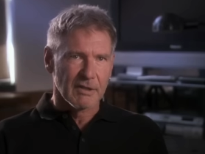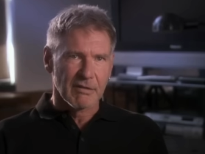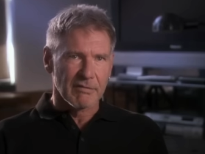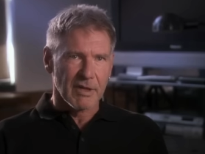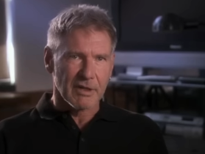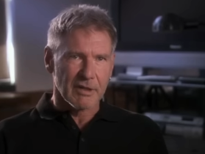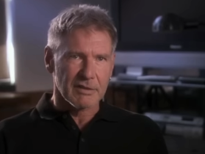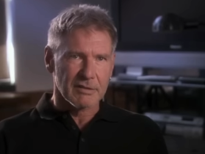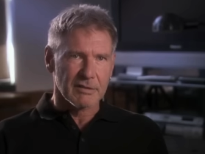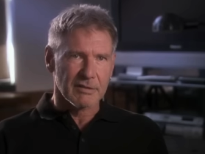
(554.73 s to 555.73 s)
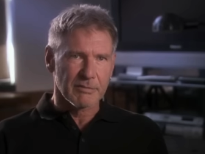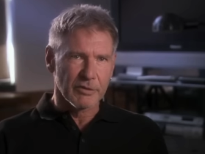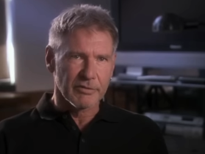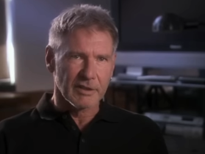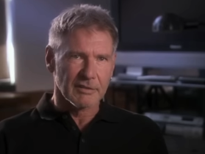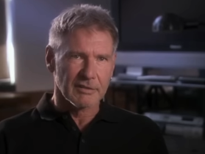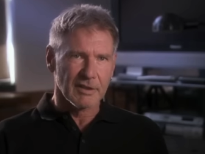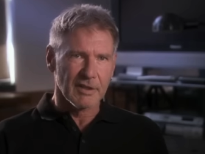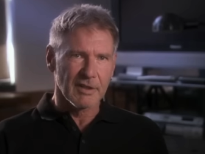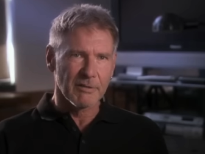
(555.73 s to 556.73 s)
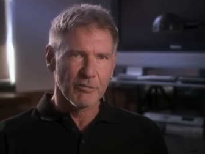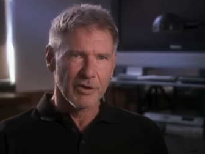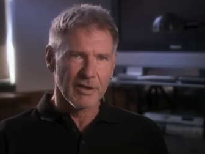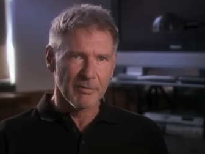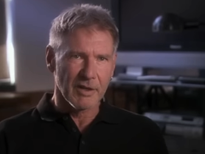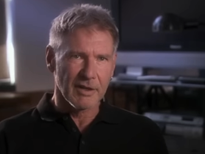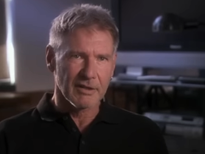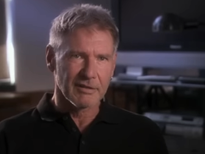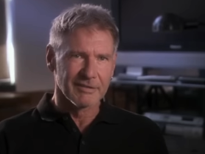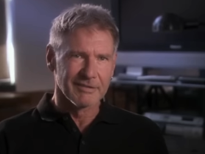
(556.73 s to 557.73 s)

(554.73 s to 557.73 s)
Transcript: Fuck it, it's just a movie. Let him worry about it.